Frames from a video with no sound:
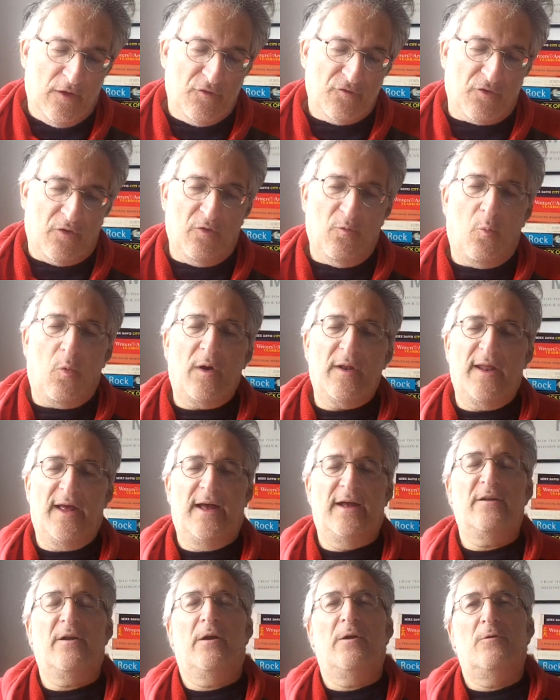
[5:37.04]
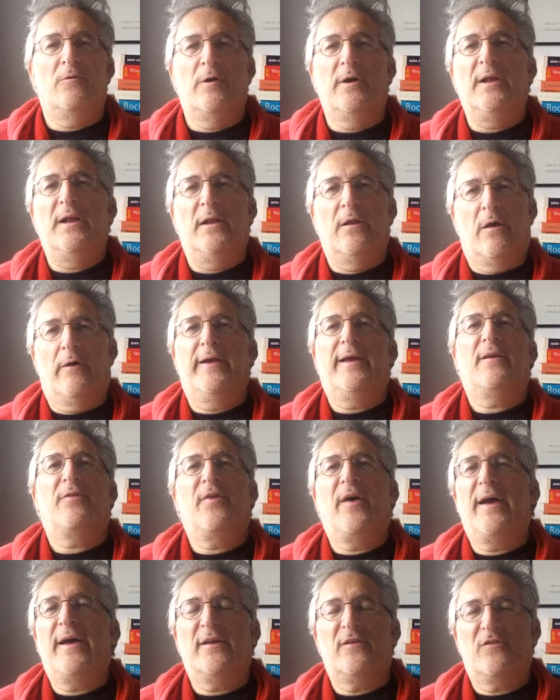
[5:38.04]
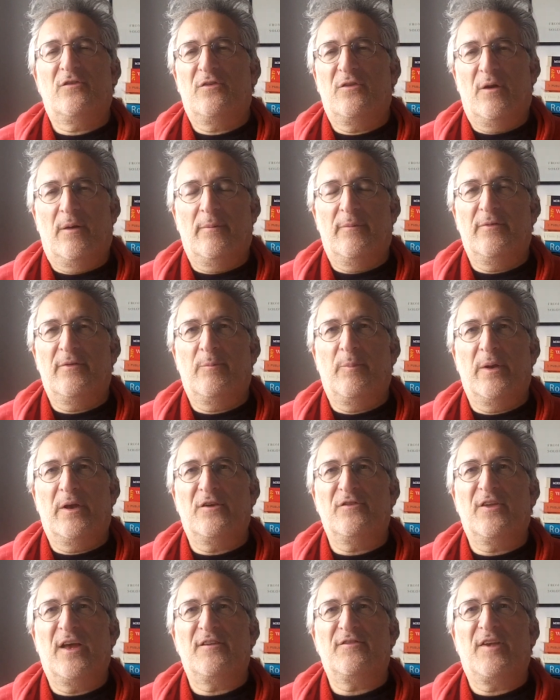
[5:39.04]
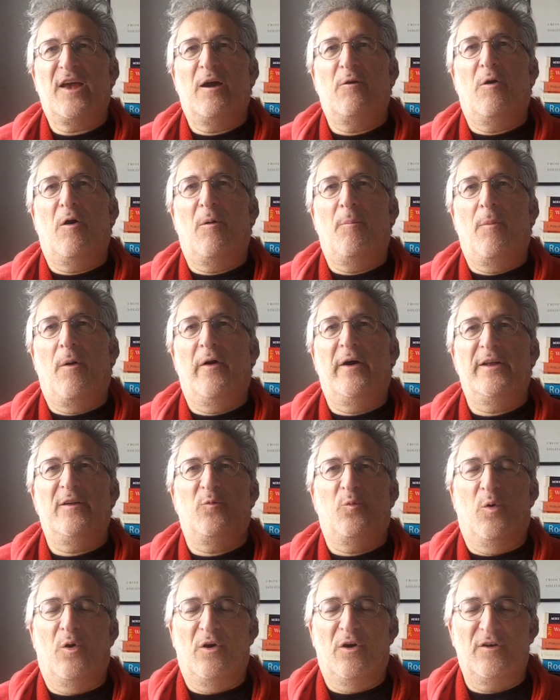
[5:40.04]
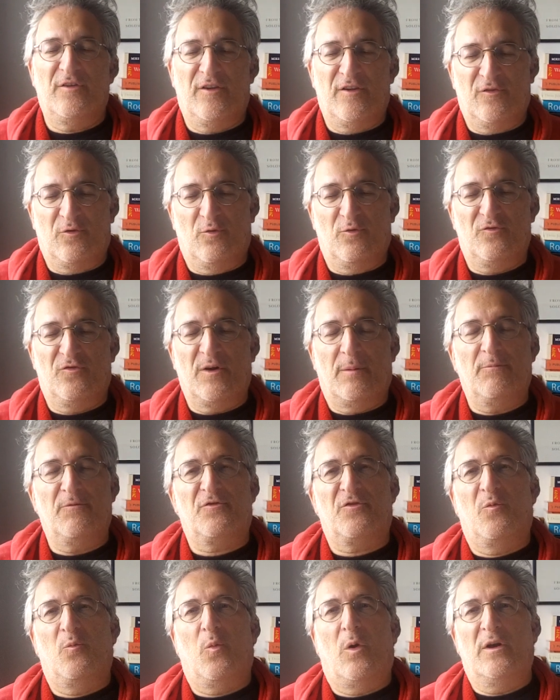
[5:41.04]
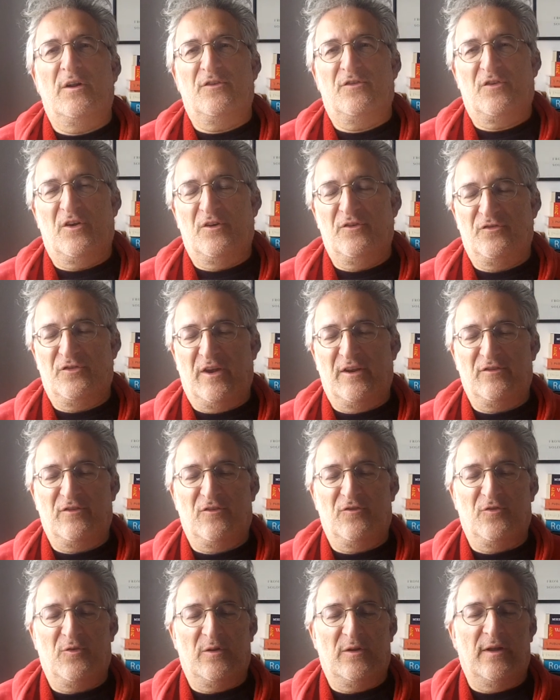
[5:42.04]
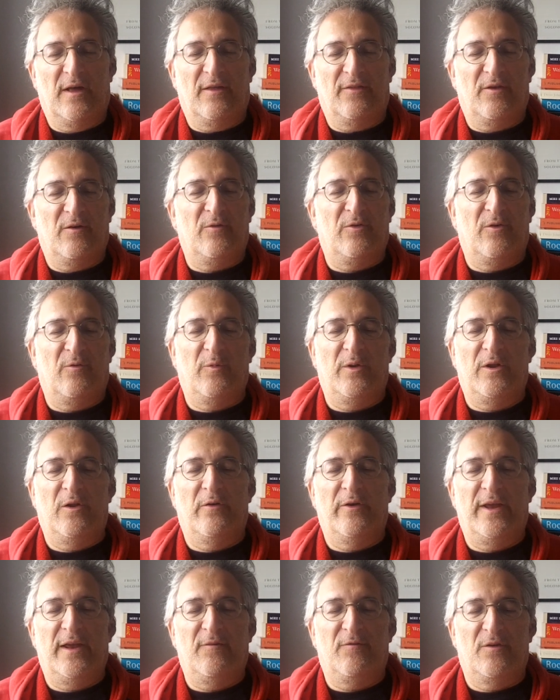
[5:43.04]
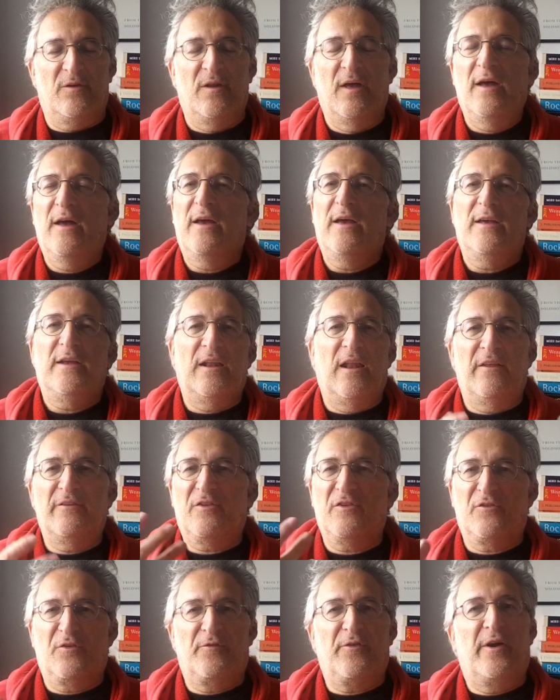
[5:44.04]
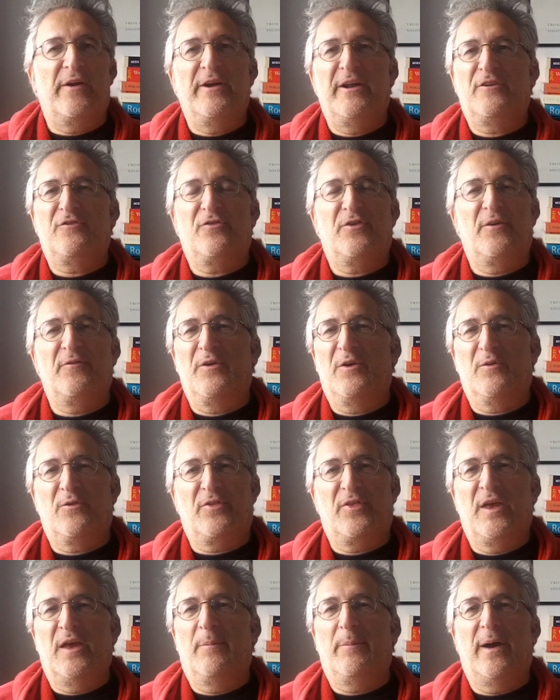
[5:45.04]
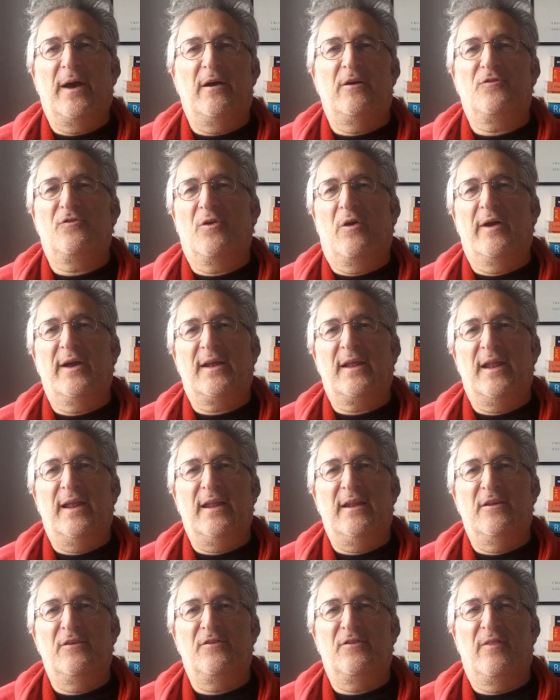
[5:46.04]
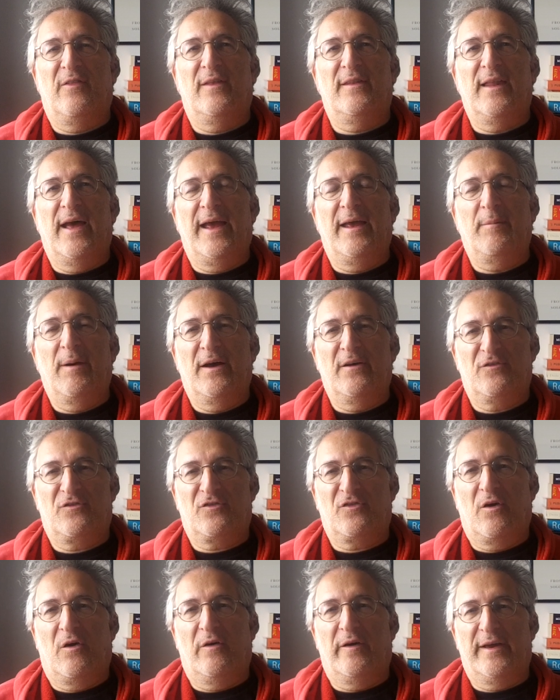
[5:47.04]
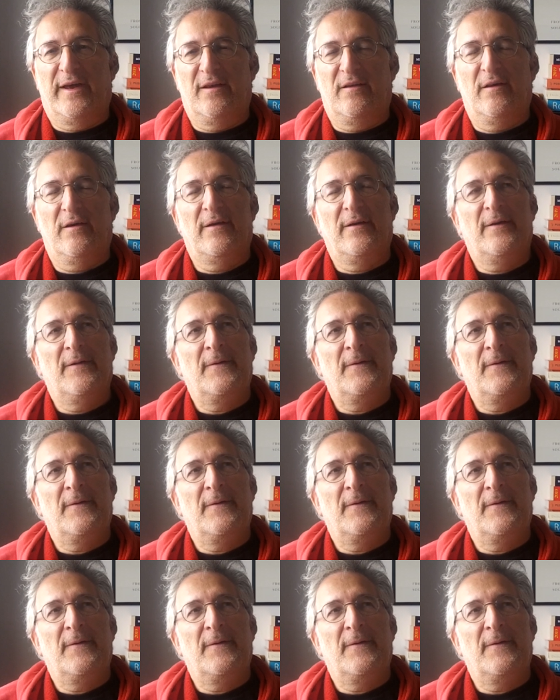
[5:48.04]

So on the one hand, I really like that uh, because that's how our mind works. It sort of jumps from one association to another that we're not even, you know, this is a very trivial thing about a dry cleaners and the name outside.